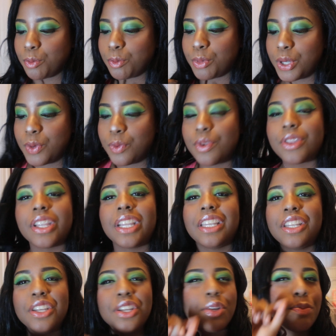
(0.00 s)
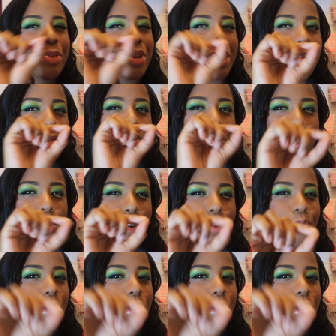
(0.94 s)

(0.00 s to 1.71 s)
but with a little bit of more